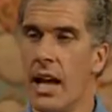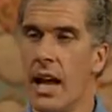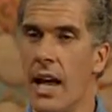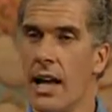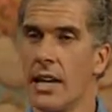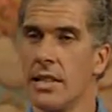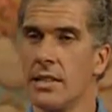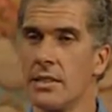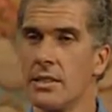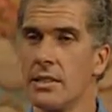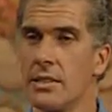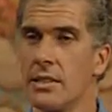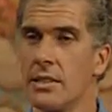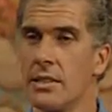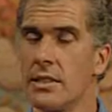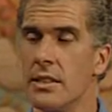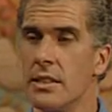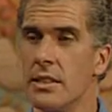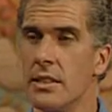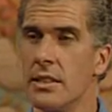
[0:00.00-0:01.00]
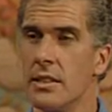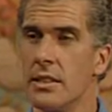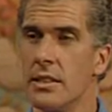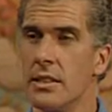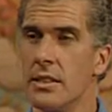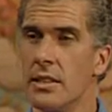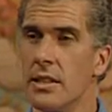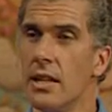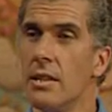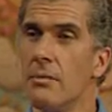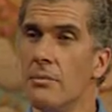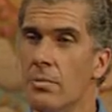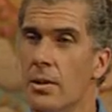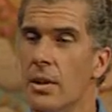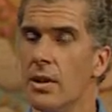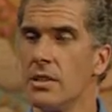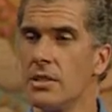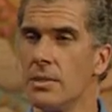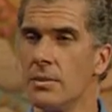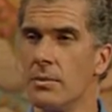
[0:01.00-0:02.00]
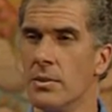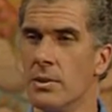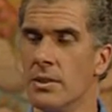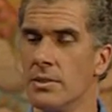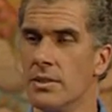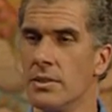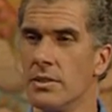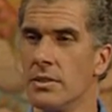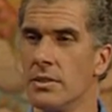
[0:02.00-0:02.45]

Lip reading: as impossible